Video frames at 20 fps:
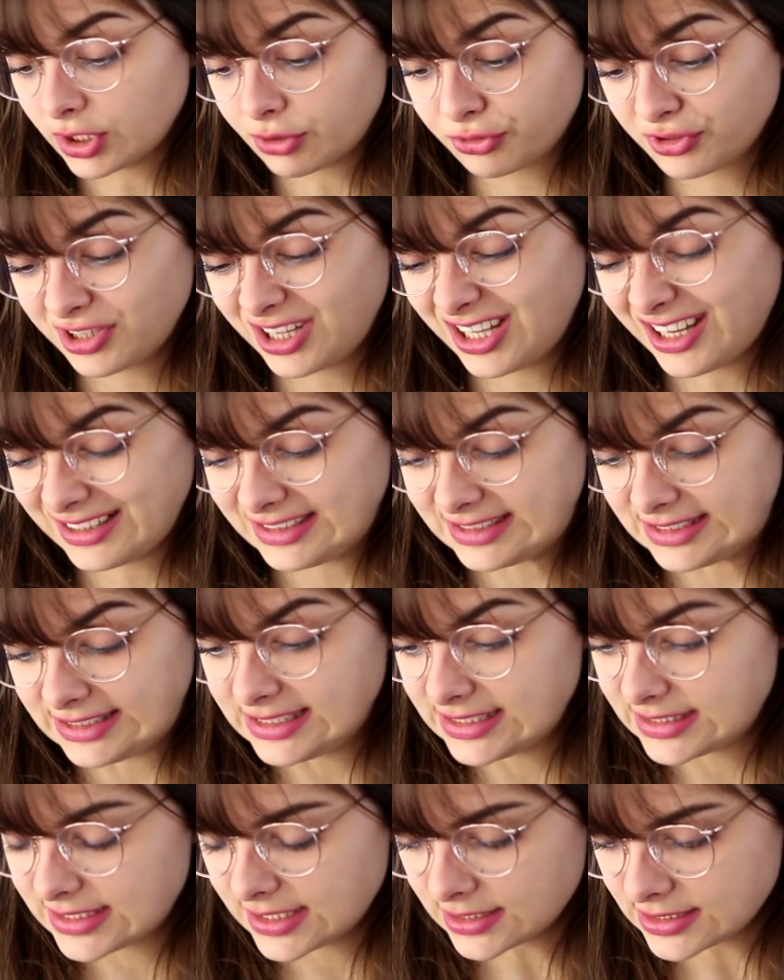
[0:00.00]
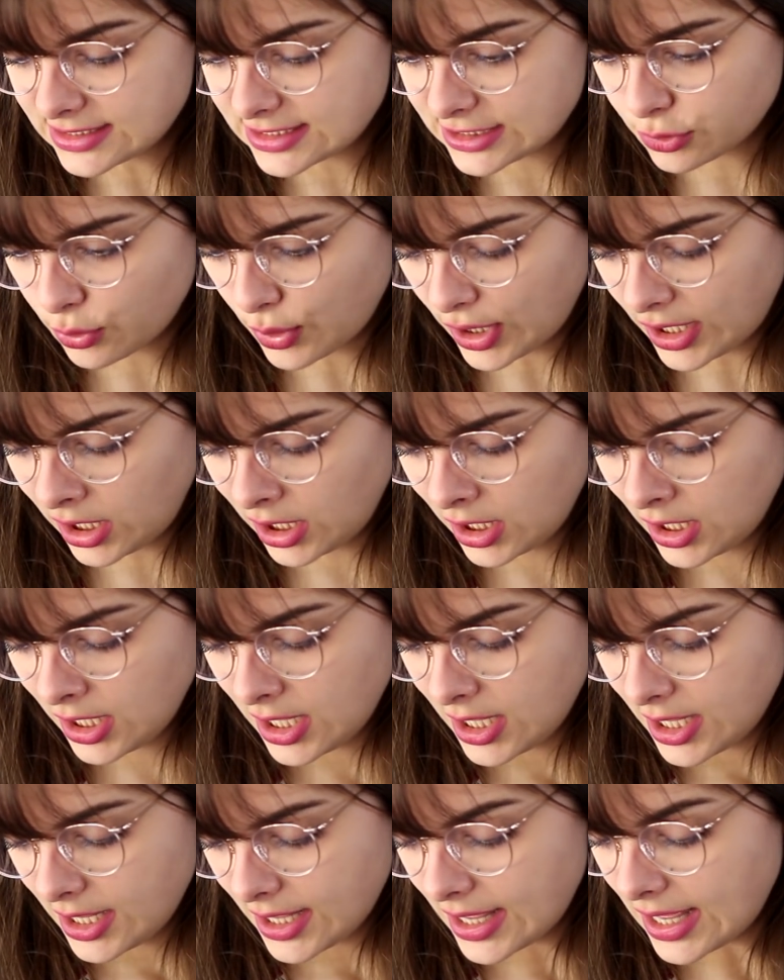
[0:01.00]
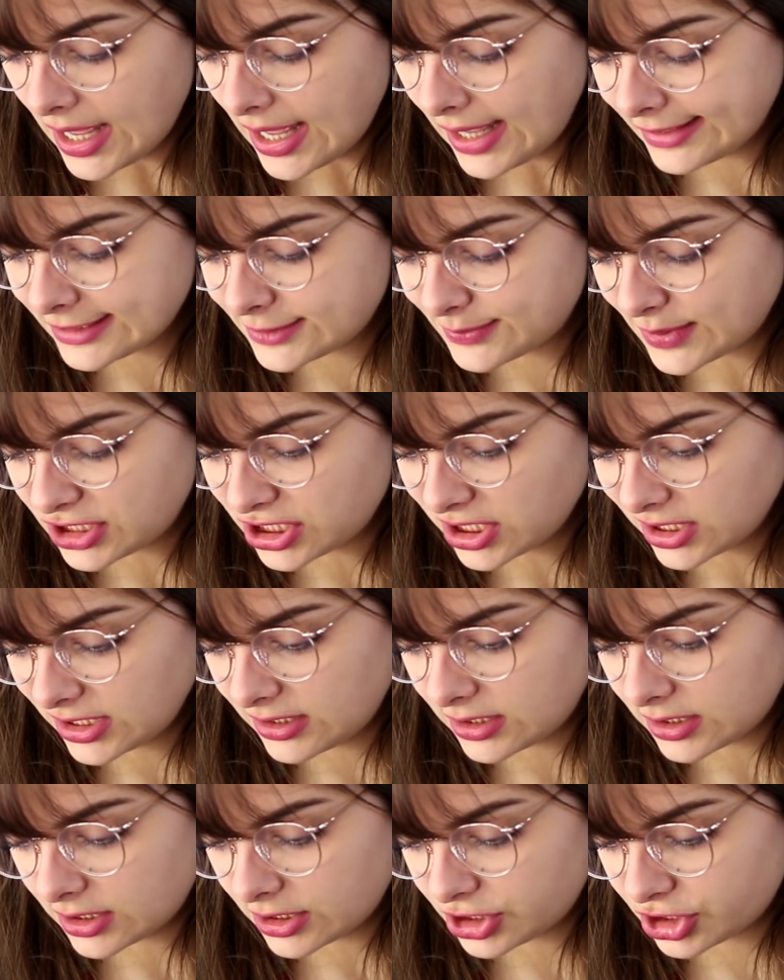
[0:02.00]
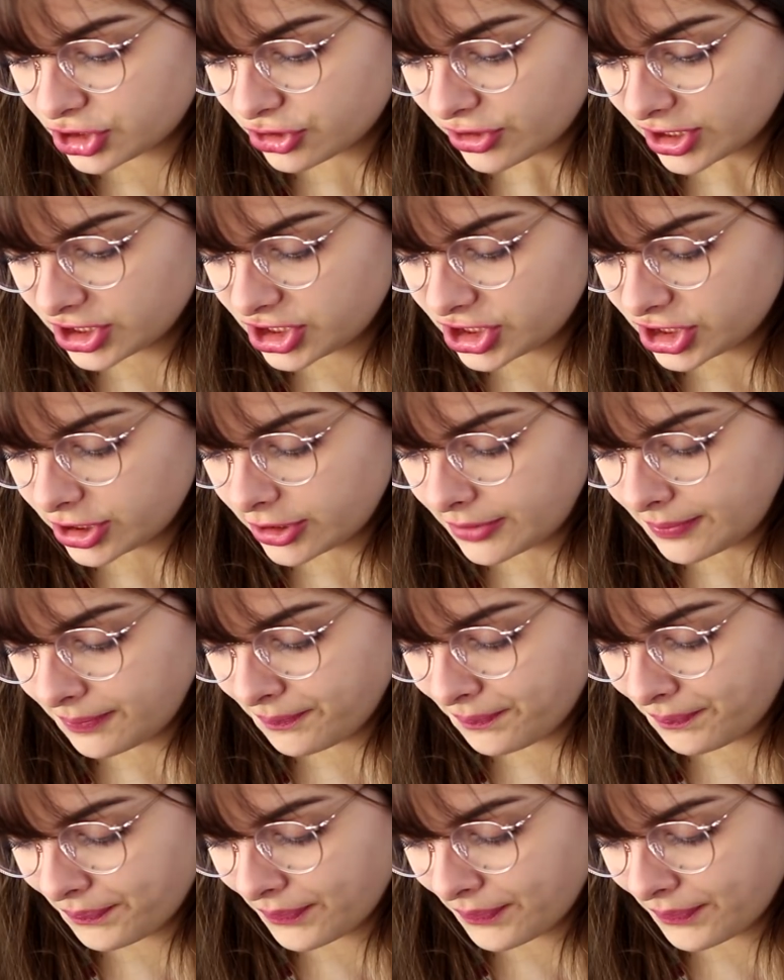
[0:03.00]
I really like details as well, and especially the structure